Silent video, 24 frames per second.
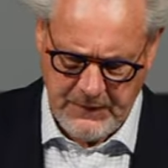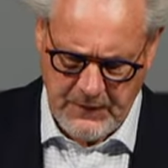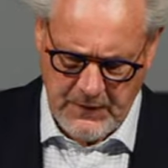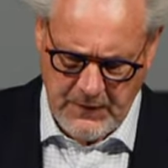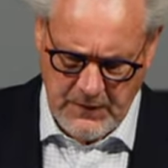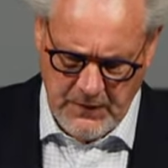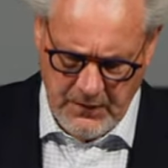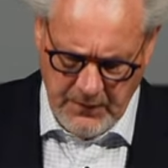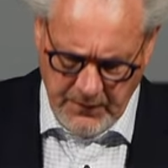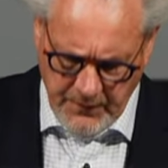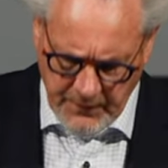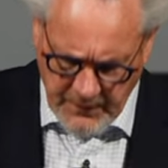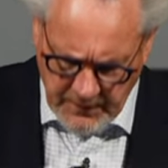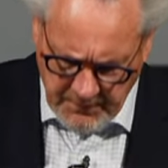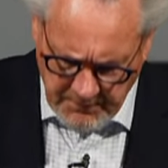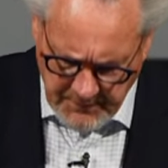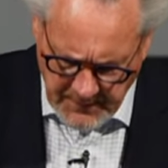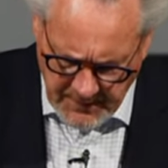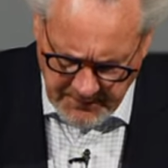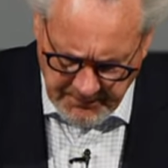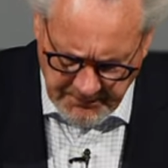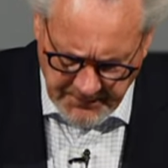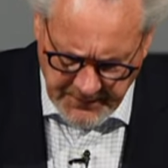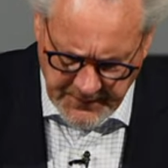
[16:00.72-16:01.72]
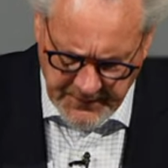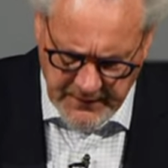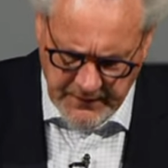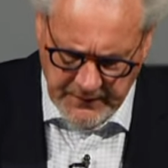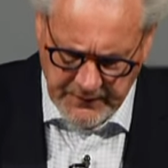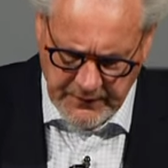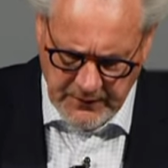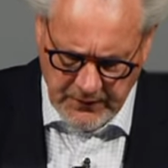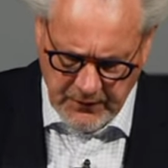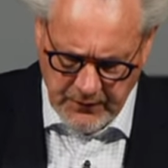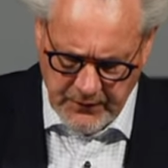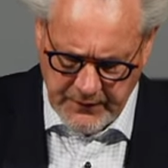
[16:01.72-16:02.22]
Remember,
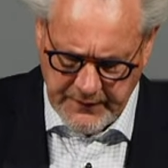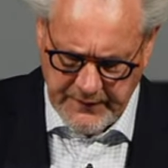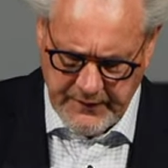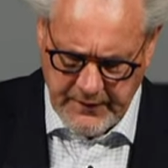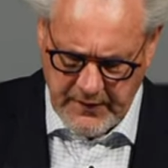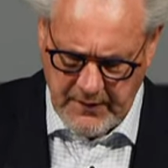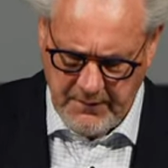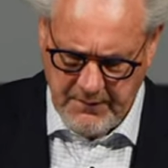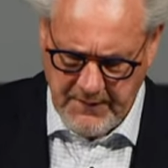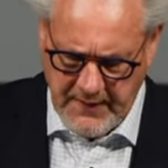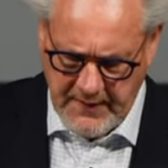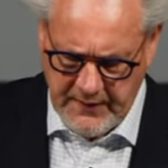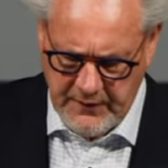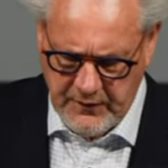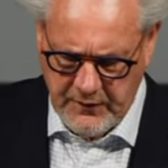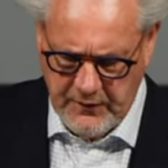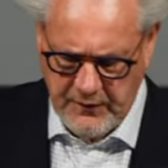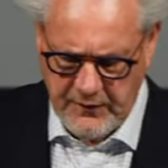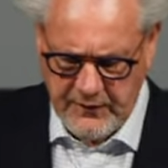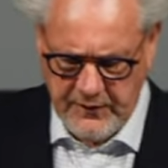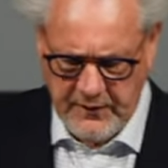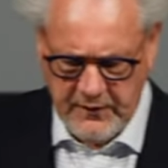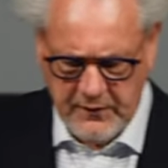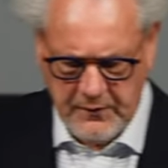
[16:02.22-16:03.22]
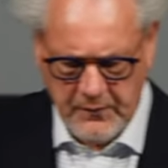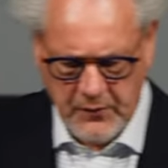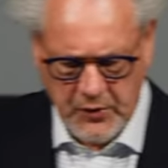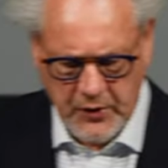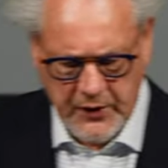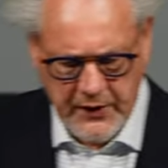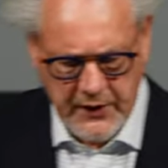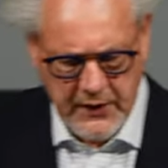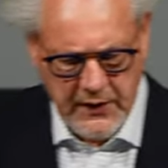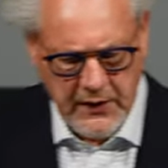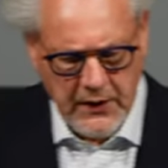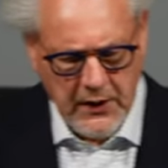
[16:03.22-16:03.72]
the Lord reminds us this
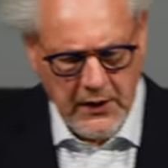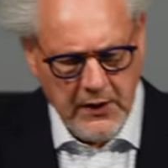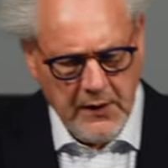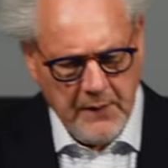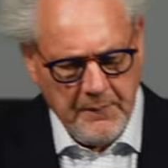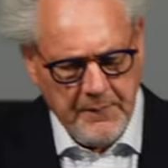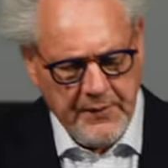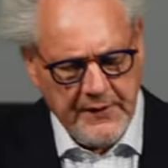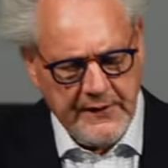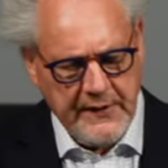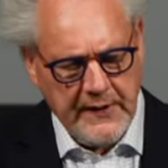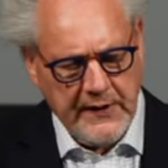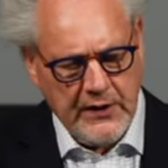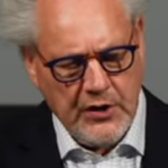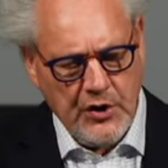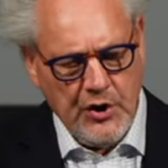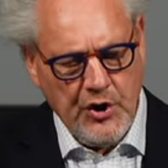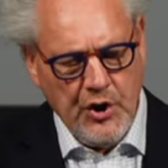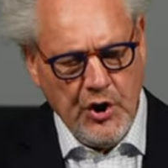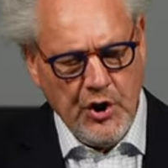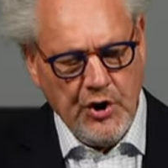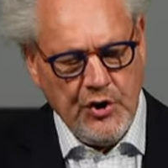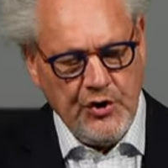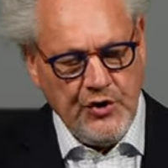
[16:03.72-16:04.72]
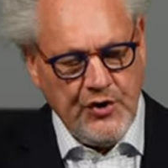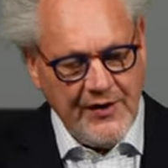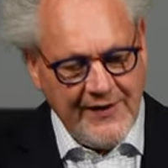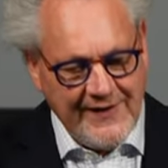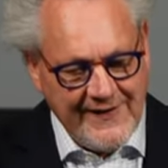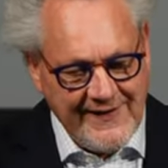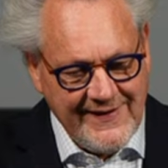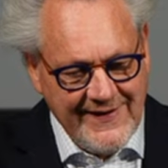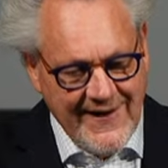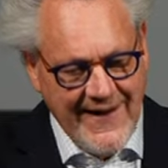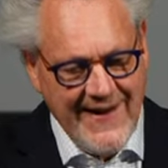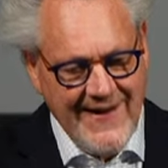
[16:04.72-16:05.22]
morning, particularly, the
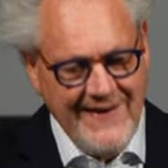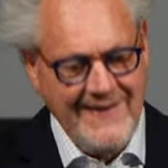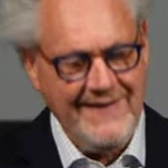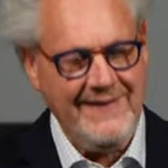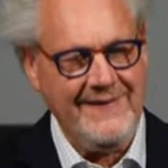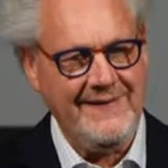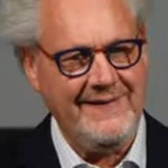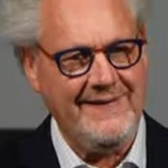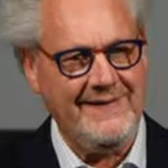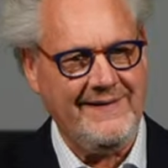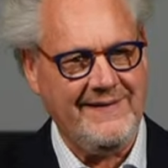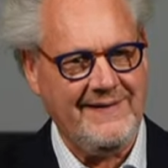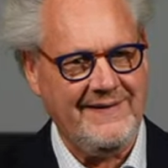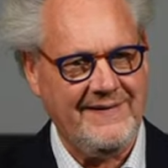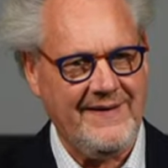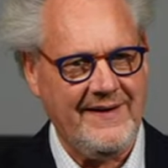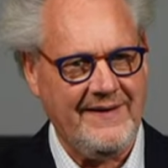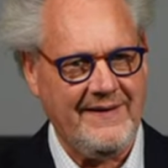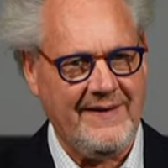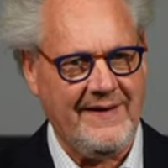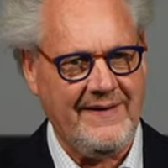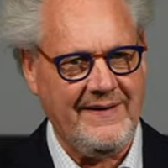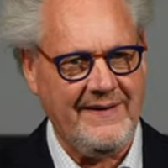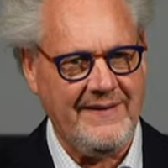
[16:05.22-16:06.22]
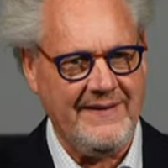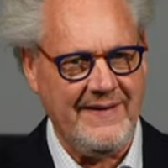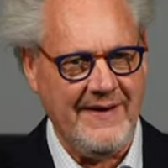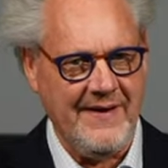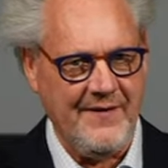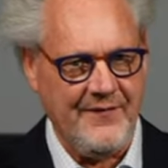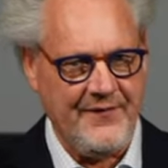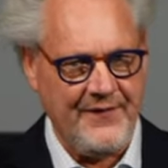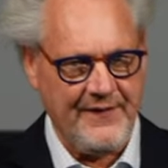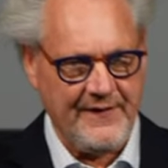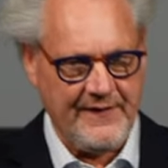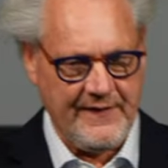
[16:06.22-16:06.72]
saints that are in
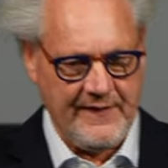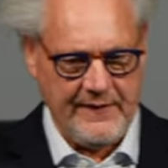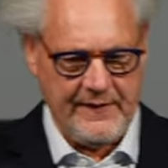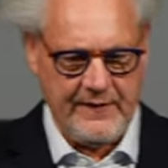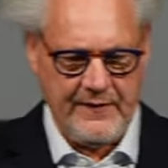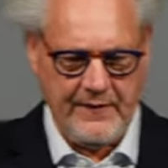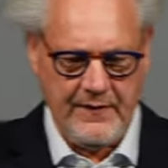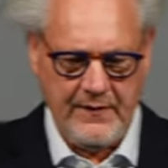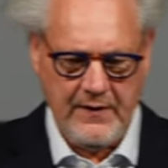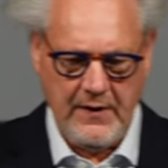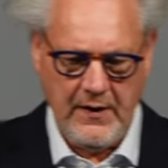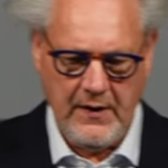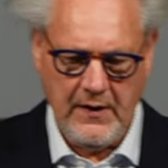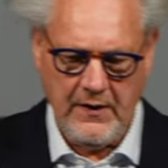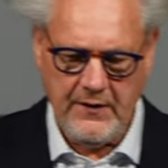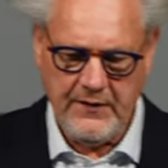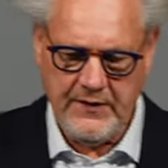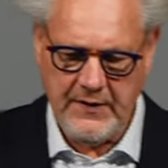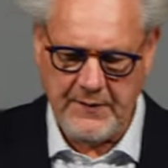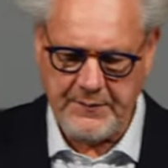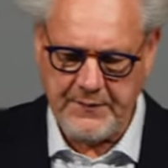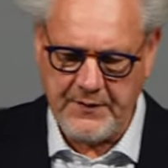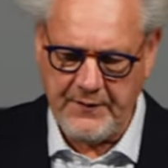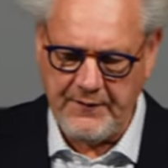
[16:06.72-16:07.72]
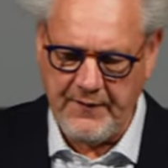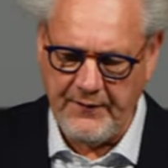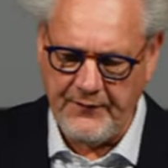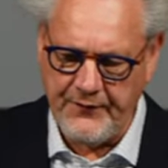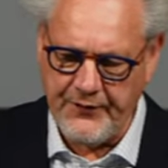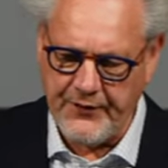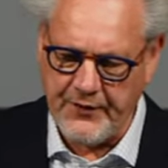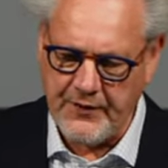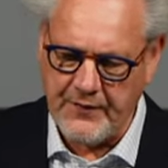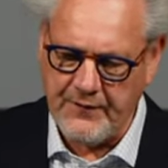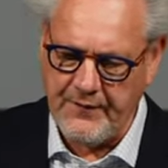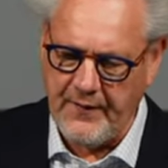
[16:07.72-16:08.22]
Ephesus, chapter 1,
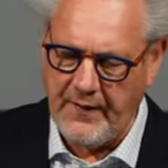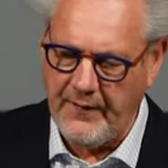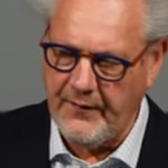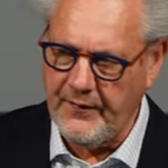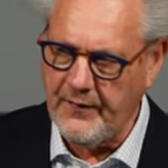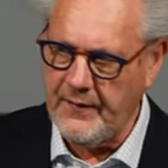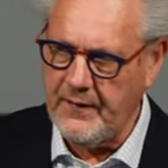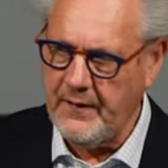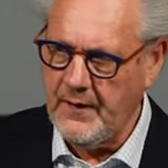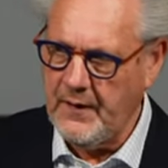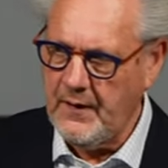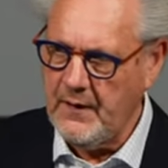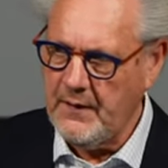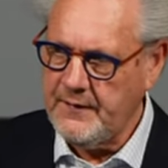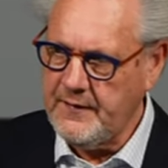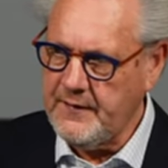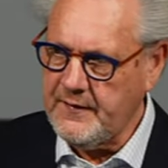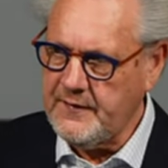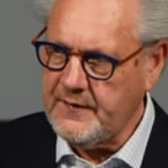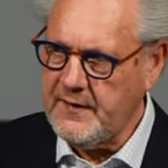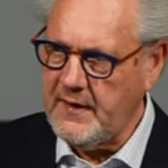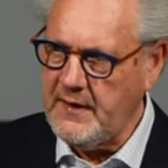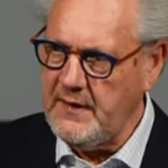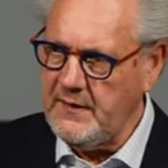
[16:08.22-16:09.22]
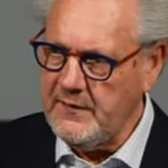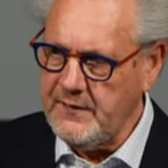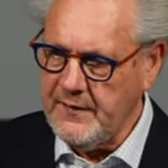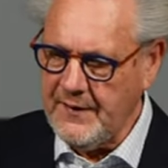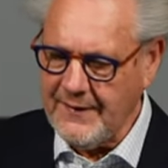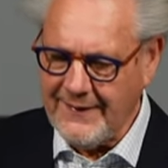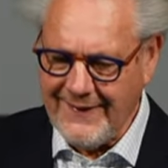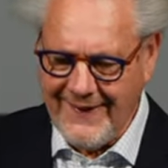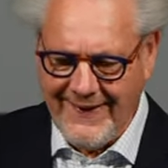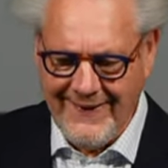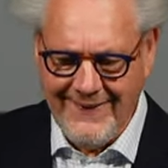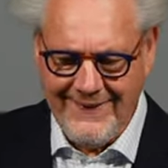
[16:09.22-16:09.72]
verse 1. The saints that
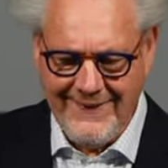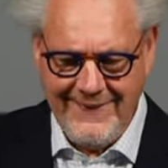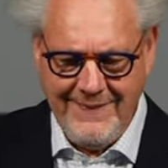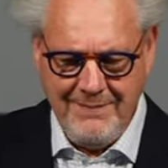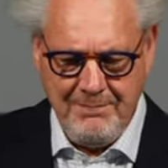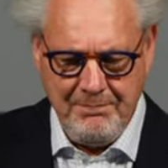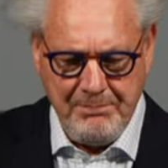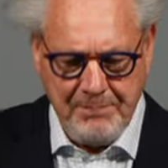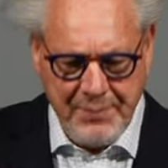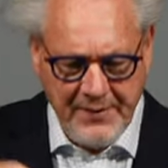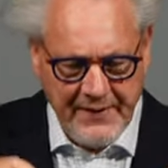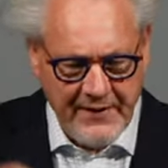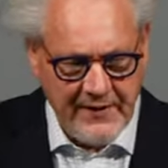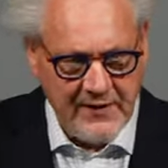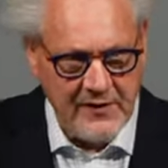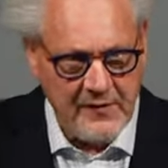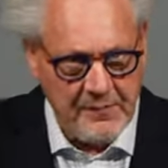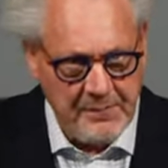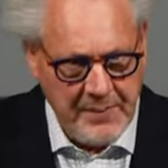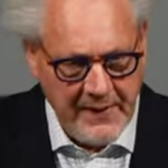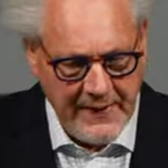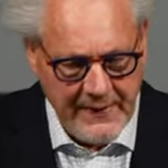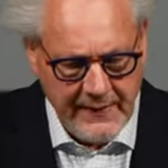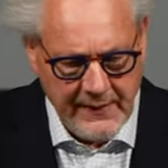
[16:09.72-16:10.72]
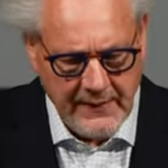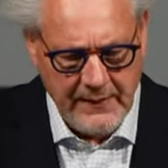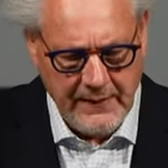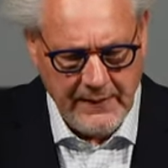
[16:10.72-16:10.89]
are in Brisbane.